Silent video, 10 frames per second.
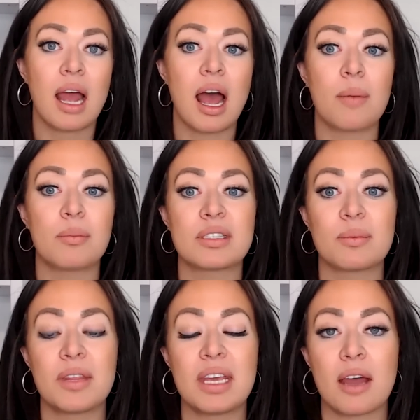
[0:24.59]
um,
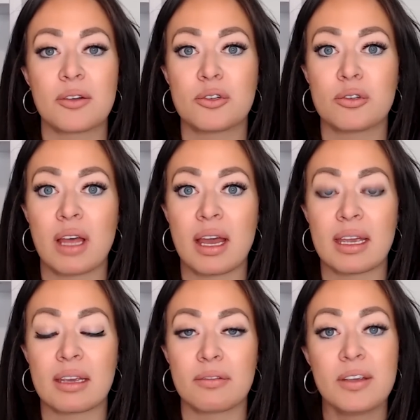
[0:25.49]
some of the
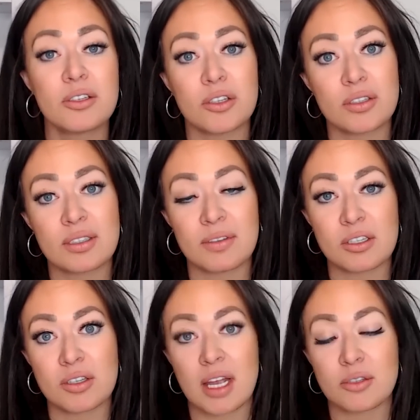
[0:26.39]
underlying features of
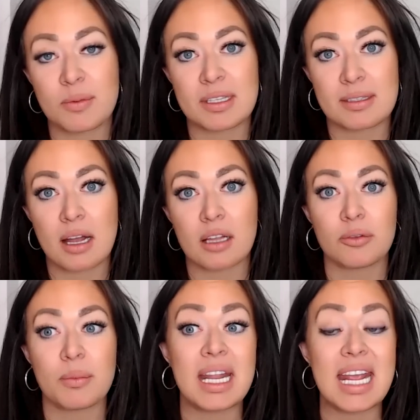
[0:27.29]
each attachment style
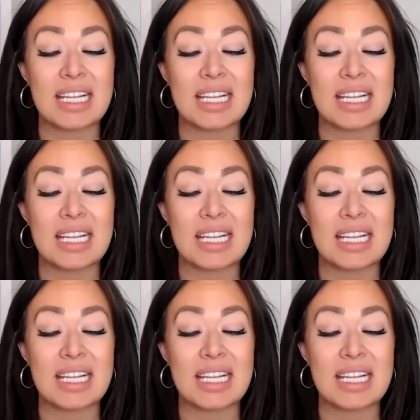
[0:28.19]
from an